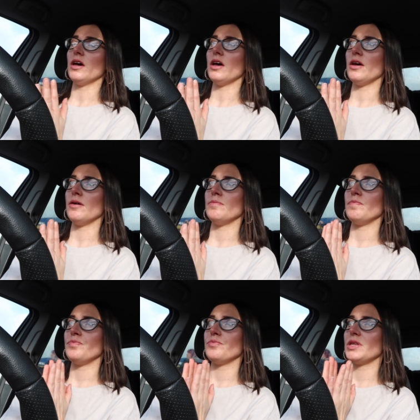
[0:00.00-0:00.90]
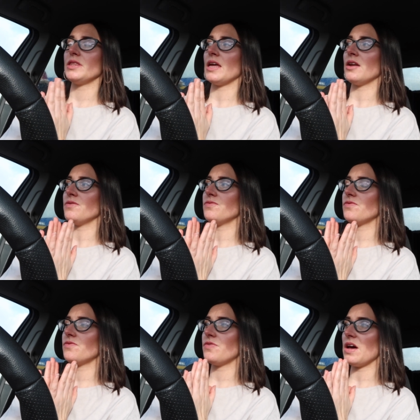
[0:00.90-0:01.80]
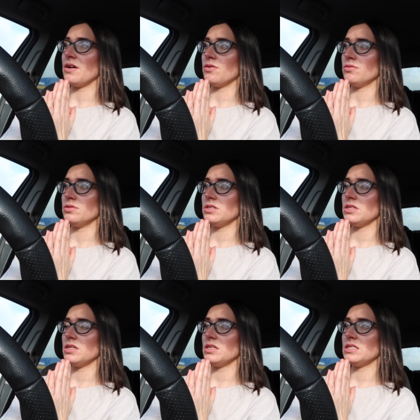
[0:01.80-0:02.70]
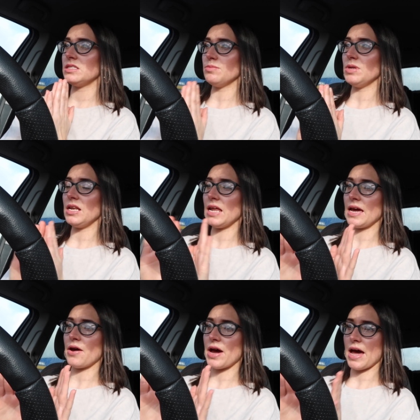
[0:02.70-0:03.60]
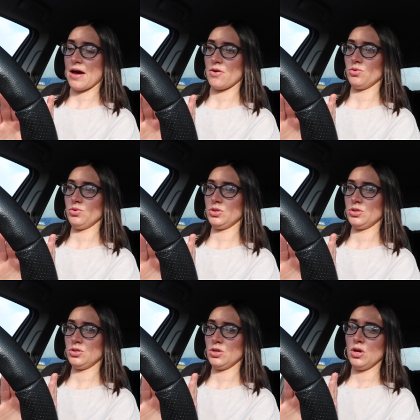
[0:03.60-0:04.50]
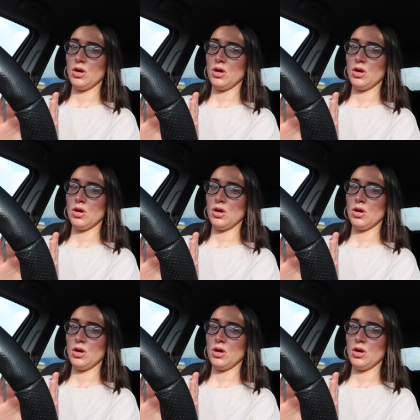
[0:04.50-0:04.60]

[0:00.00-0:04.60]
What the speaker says: But then I've found a similar layout house,